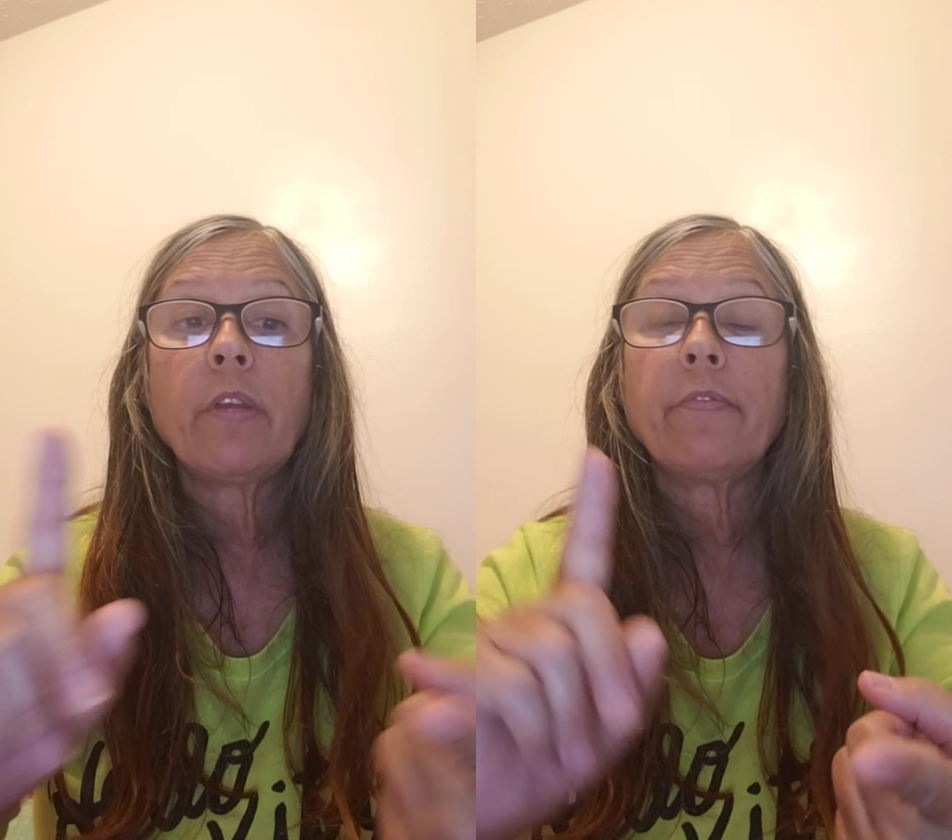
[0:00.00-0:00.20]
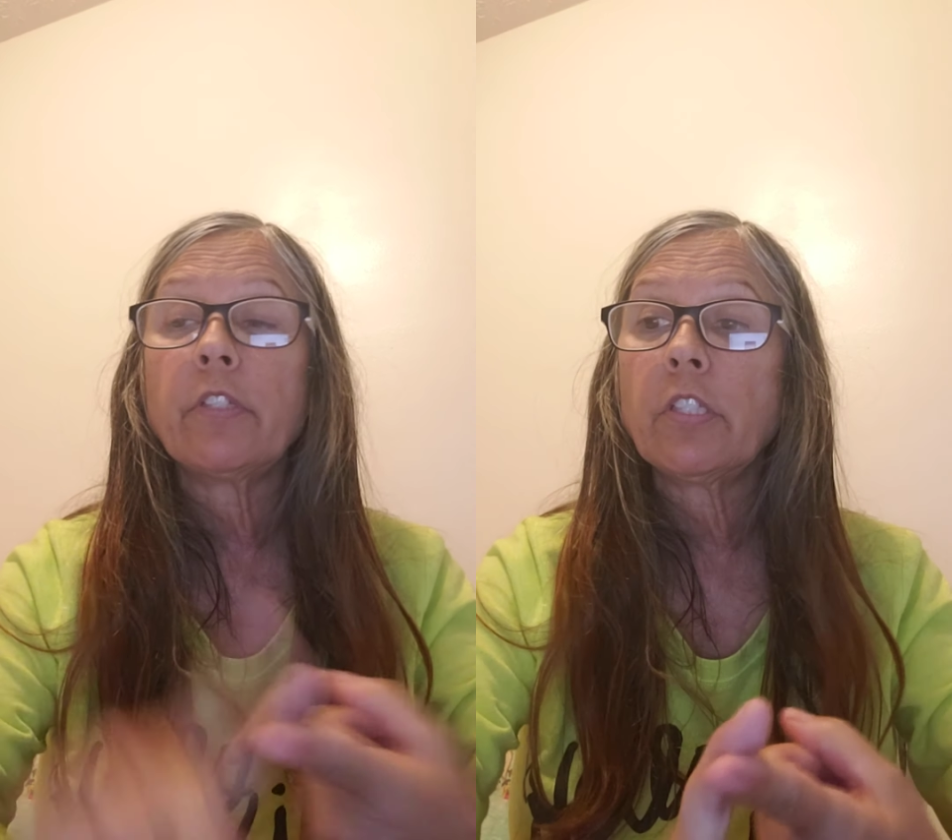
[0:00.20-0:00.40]

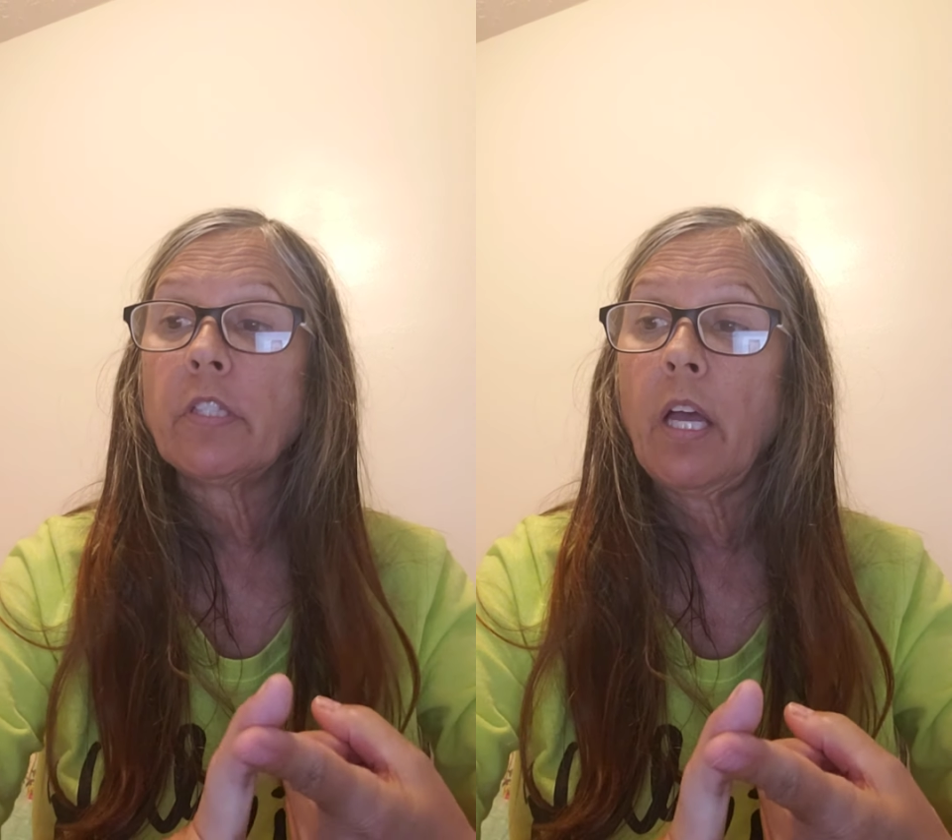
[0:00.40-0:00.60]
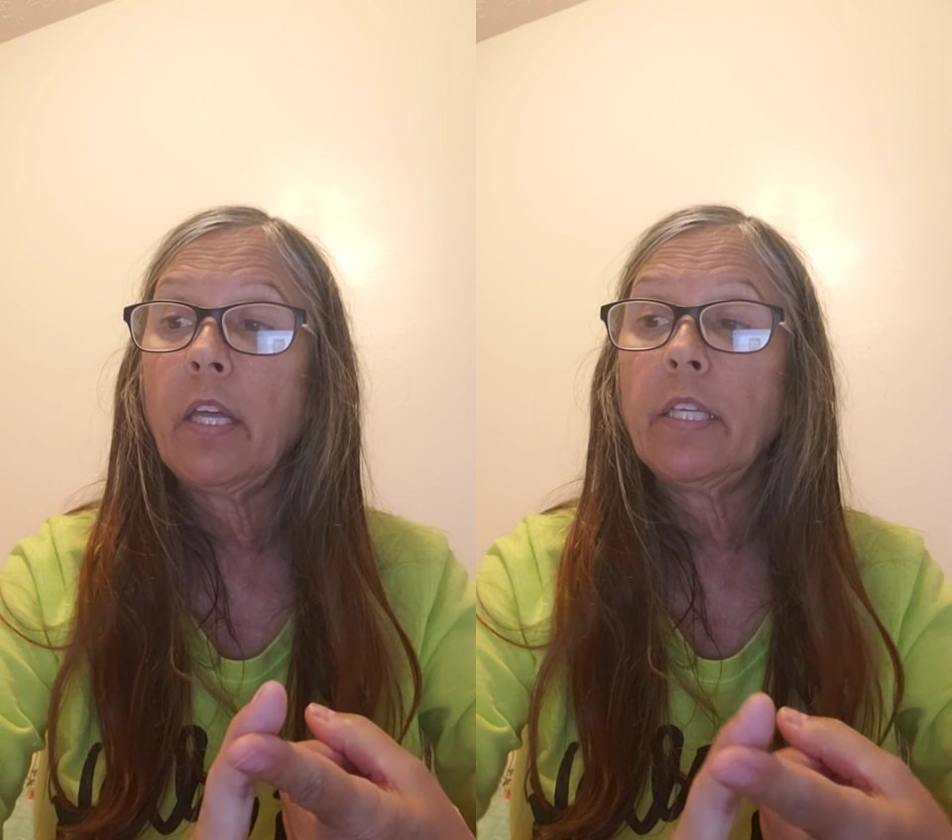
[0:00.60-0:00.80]
We have our
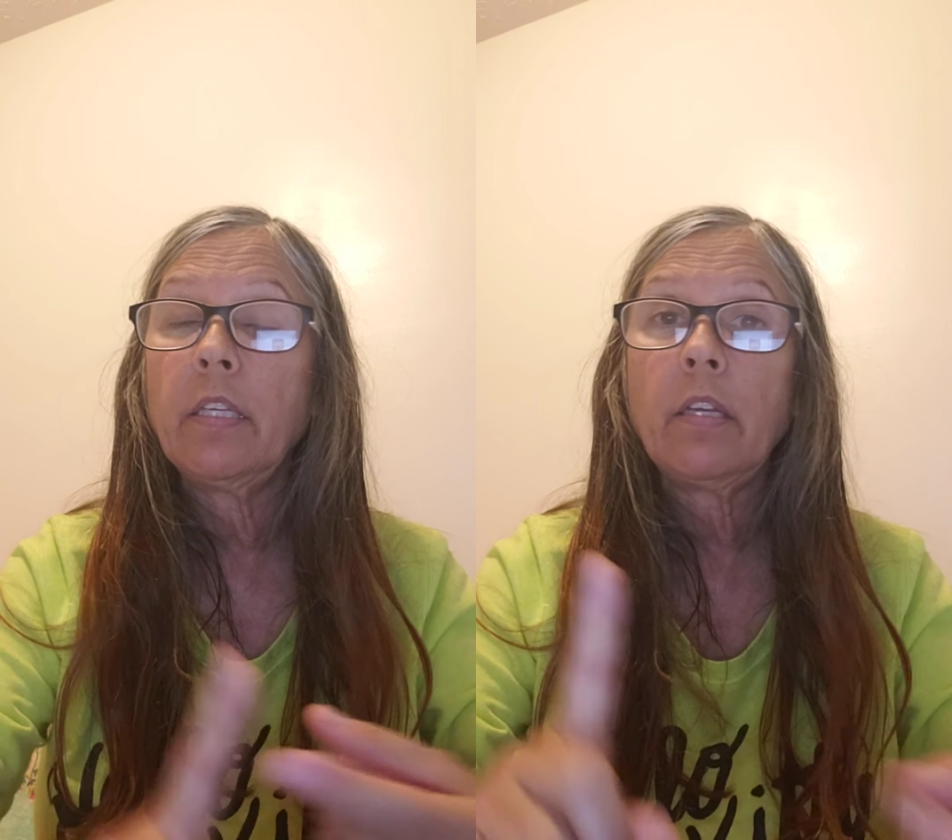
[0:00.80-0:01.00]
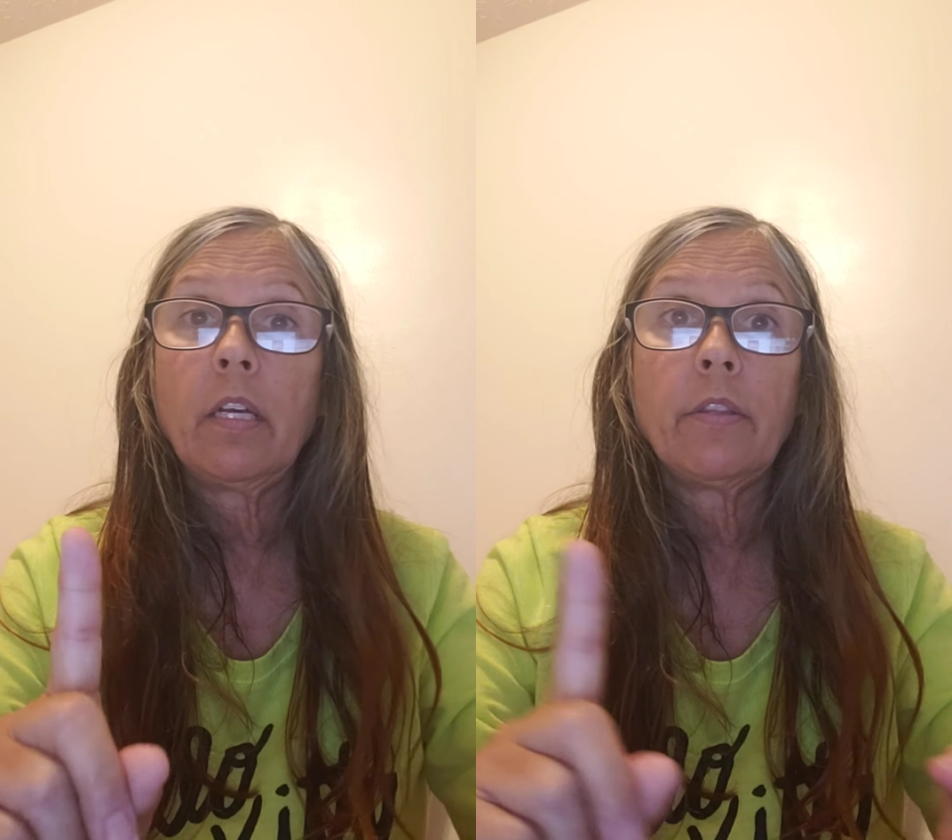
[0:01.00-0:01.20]

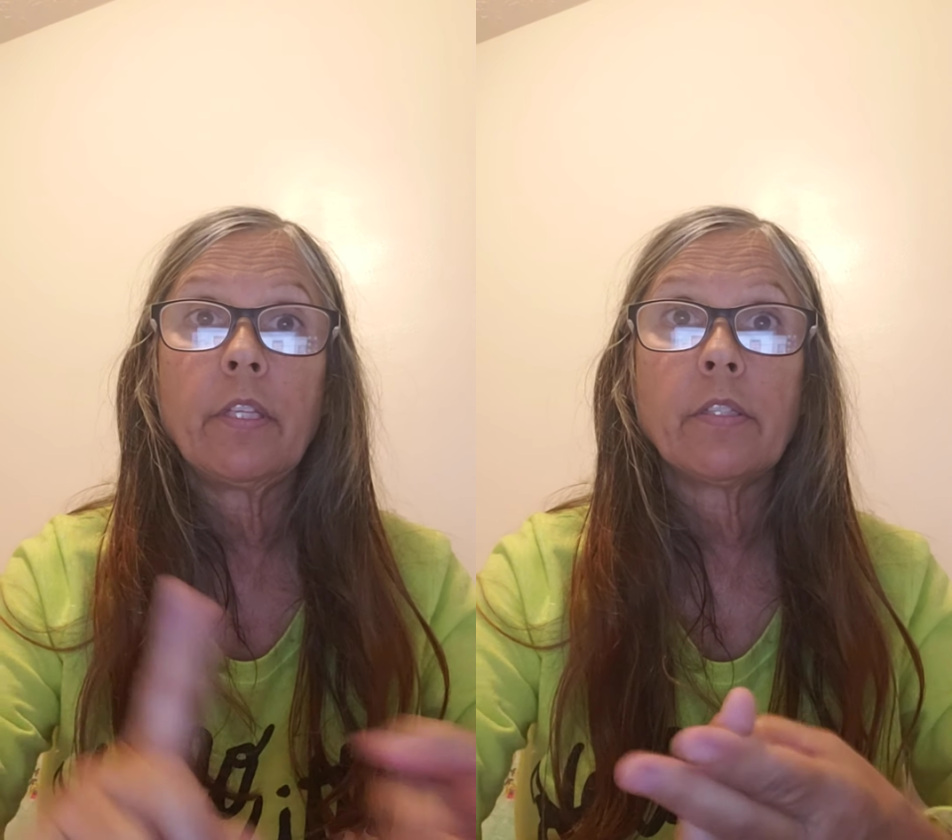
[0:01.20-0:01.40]
sun, the